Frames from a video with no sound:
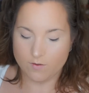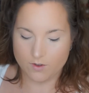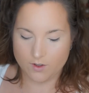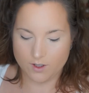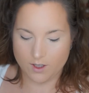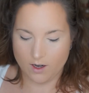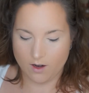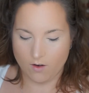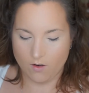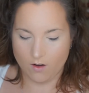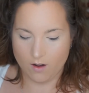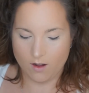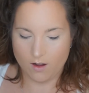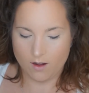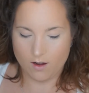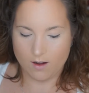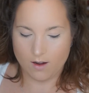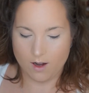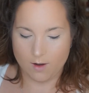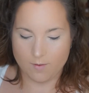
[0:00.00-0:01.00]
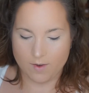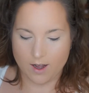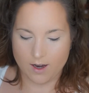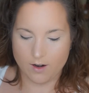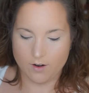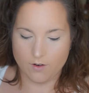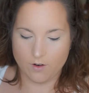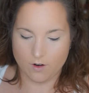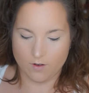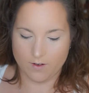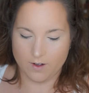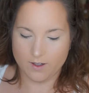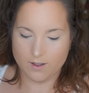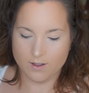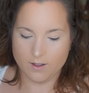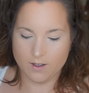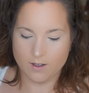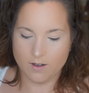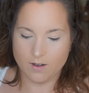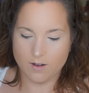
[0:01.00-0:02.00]
So I'm kind of
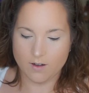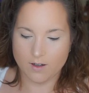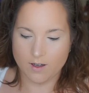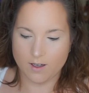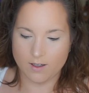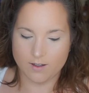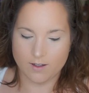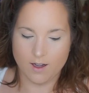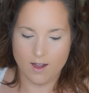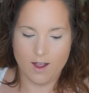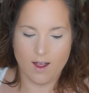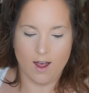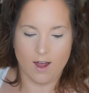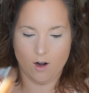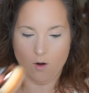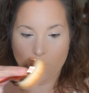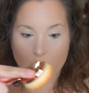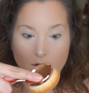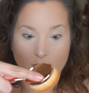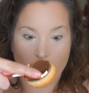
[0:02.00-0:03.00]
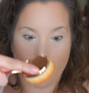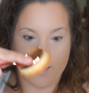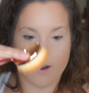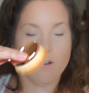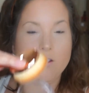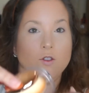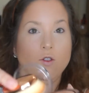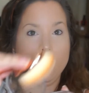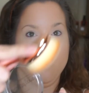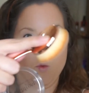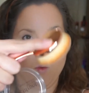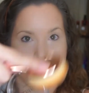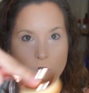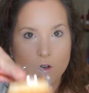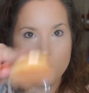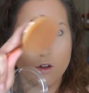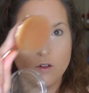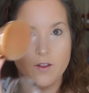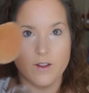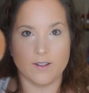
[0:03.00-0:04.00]
nervous because I don't want to like
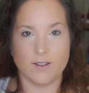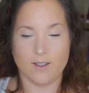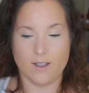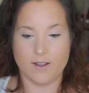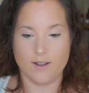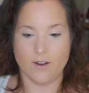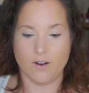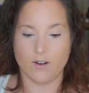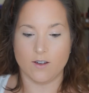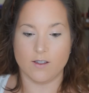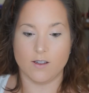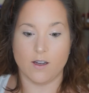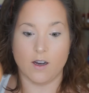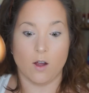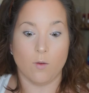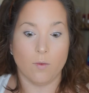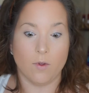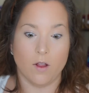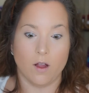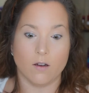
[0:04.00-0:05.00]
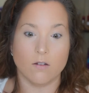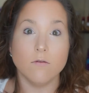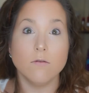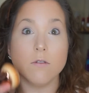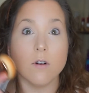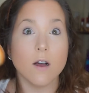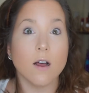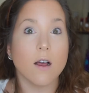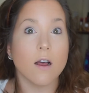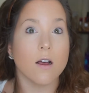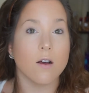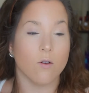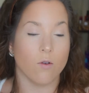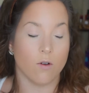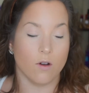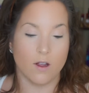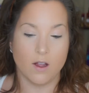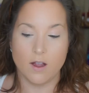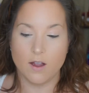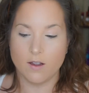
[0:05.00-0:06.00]
swirl this in there because then I'll be like,
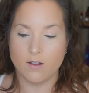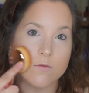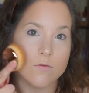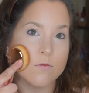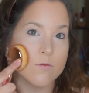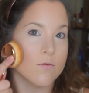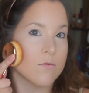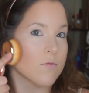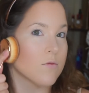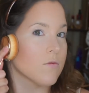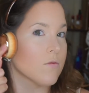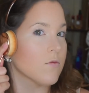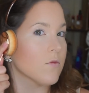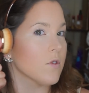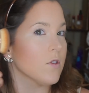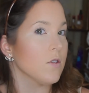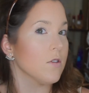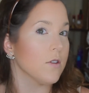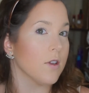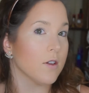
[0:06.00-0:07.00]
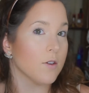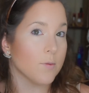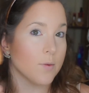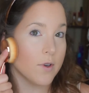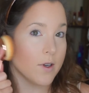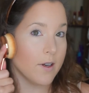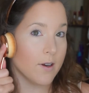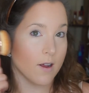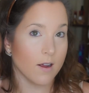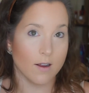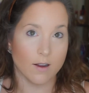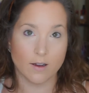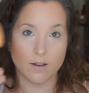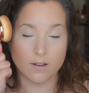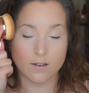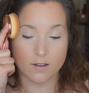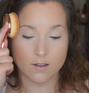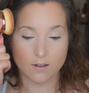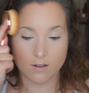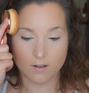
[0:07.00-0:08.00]
whoa! Ooh, that's pretty
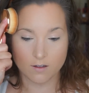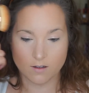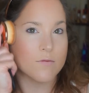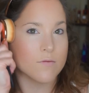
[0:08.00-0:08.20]
nice.